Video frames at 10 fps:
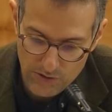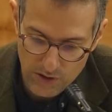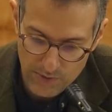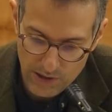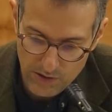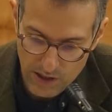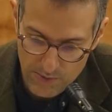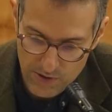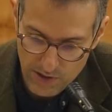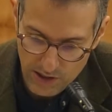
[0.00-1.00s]
form and real
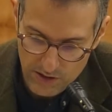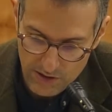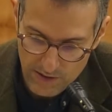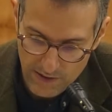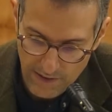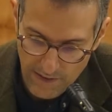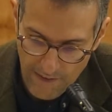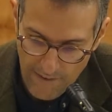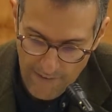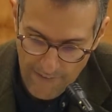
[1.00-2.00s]
abstraction.
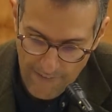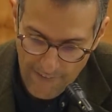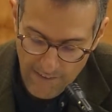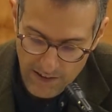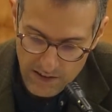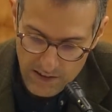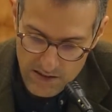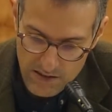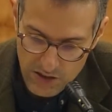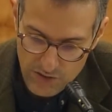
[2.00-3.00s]

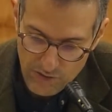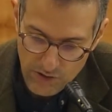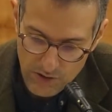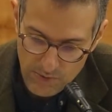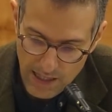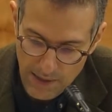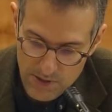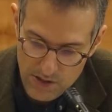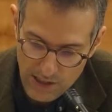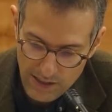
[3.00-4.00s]
Such formal
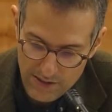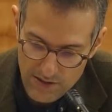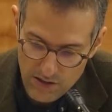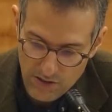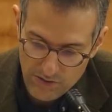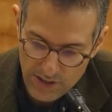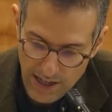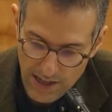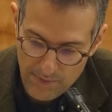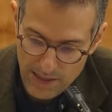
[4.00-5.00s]
abstractness of
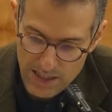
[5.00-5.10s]
time